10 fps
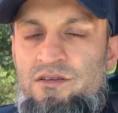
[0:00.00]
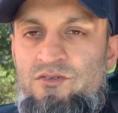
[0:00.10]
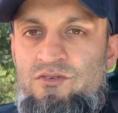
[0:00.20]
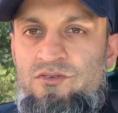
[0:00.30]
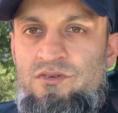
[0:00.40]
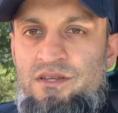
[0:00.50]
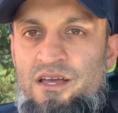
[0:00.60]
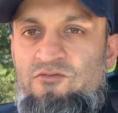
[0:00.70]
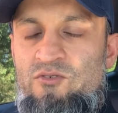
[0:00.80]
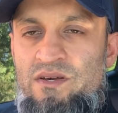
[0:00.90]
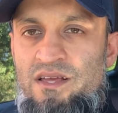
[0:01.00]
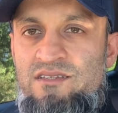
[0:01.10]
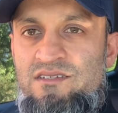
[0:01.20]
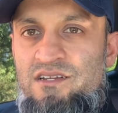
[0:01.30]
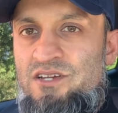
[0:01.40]
your rear view mirror
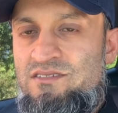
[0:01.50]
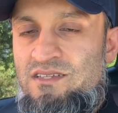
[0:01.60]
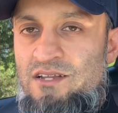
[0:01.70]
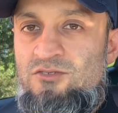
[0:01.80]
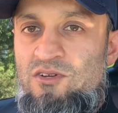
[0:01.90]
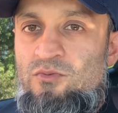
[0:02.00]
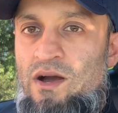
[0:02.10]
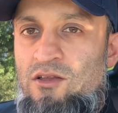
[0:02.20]
isn't adjusted and do it while